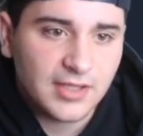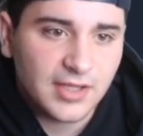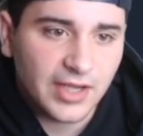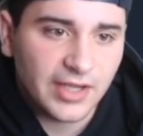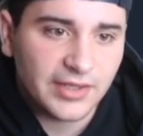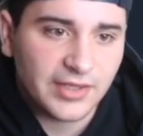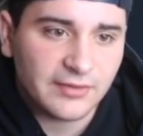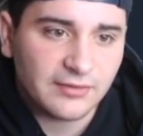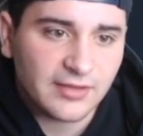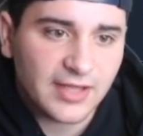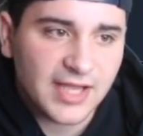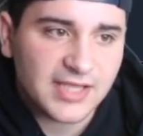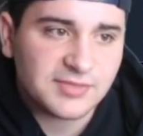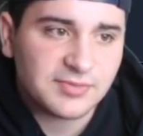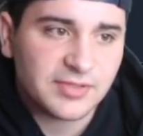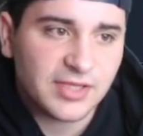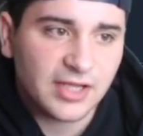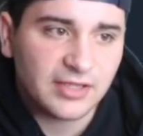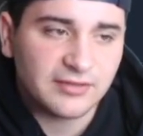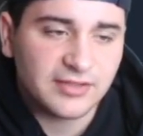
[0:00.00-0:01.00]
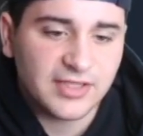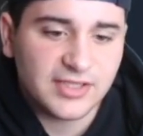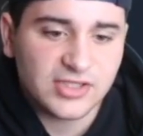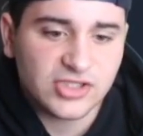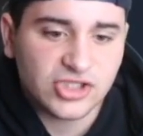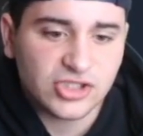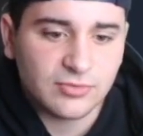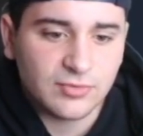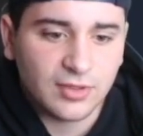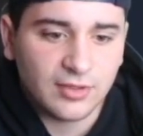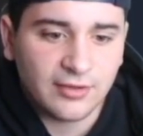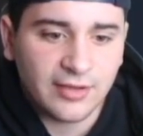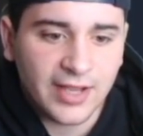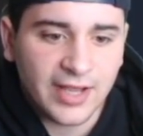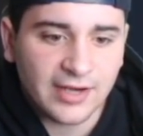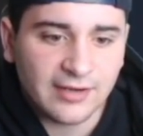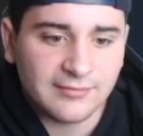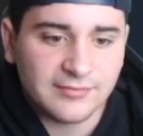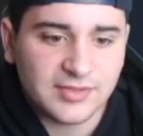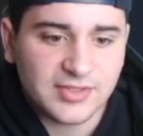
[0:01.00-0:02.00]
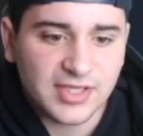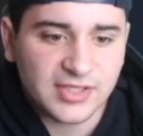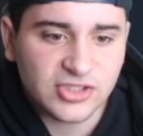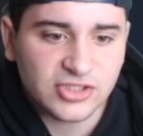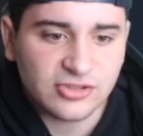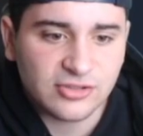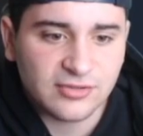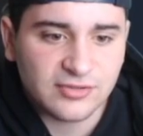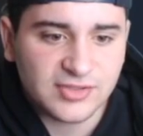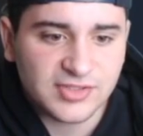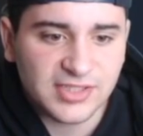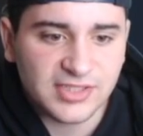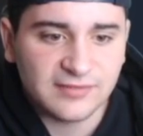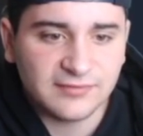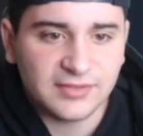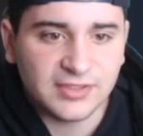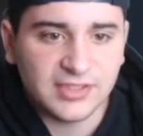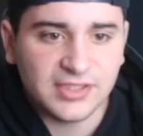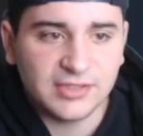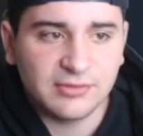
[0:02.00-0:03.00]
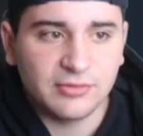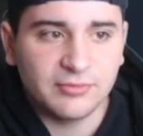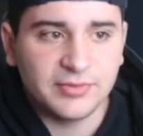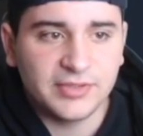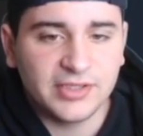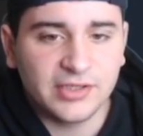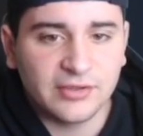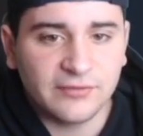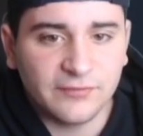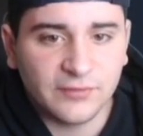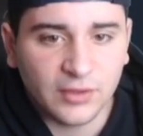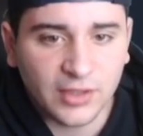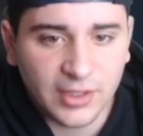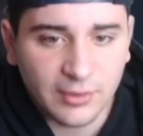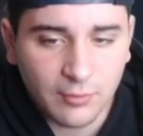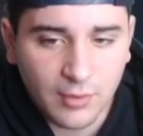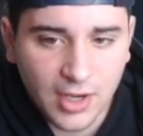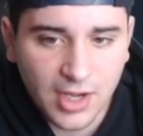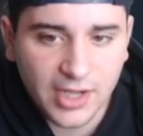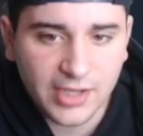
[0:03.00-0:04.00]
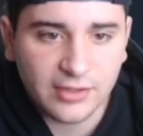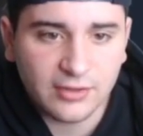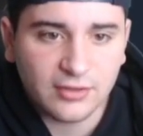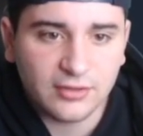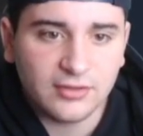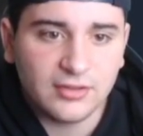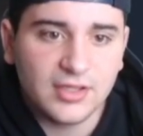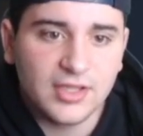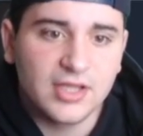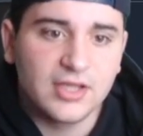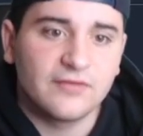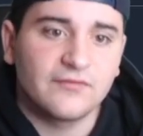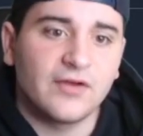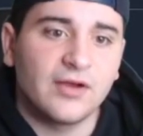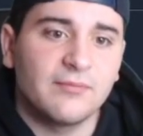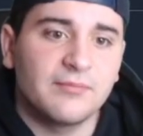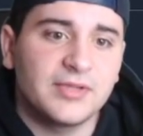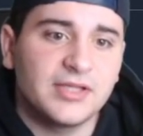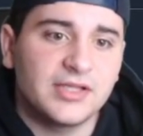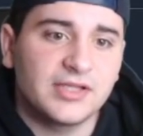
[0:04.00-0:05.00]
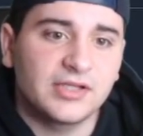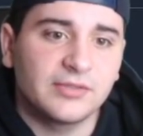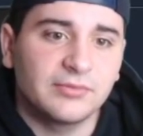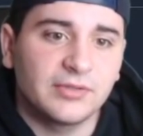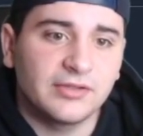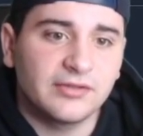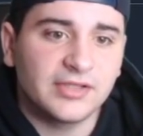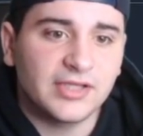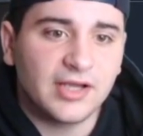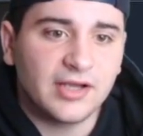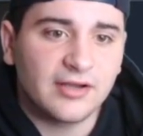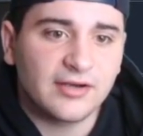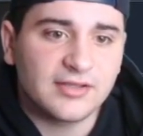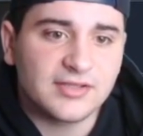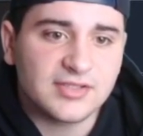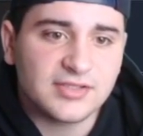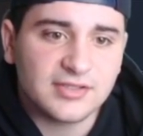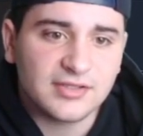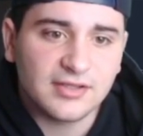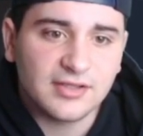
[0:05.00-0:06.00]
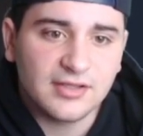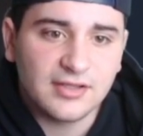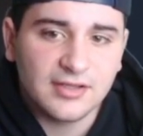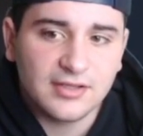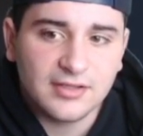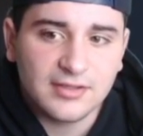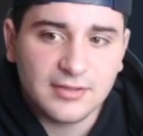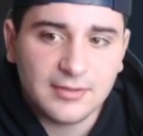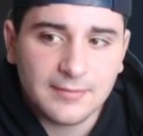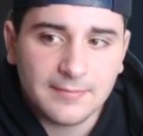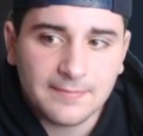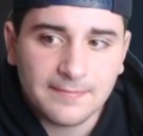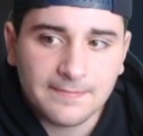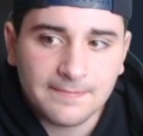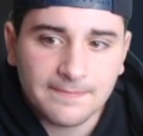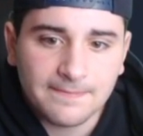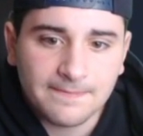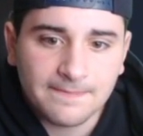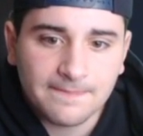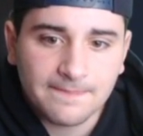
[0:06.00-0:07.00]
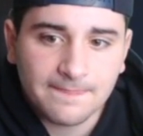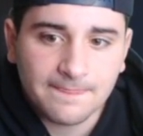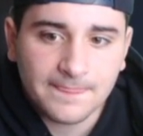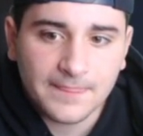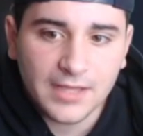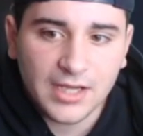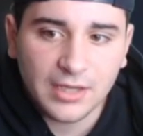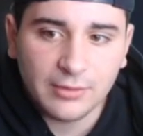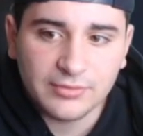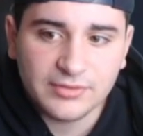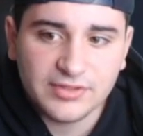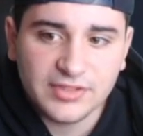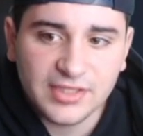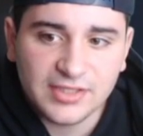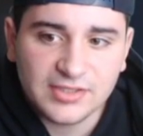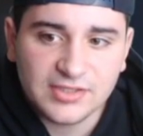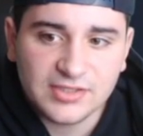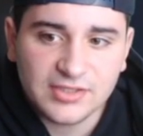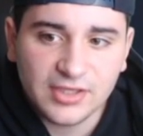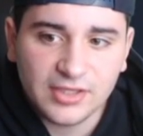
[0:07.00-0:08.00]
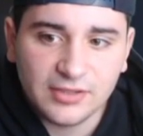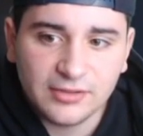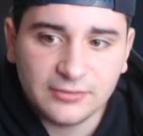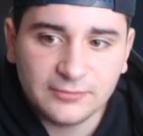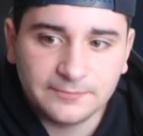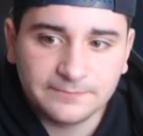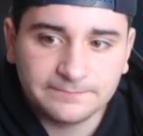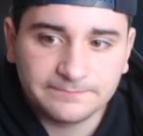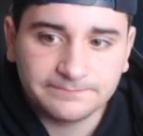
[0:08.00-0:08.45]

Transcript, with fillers: And then last but not least, Jamal Adams at strong safety. He will be here for a while, if I'm being completely honest. I would think so.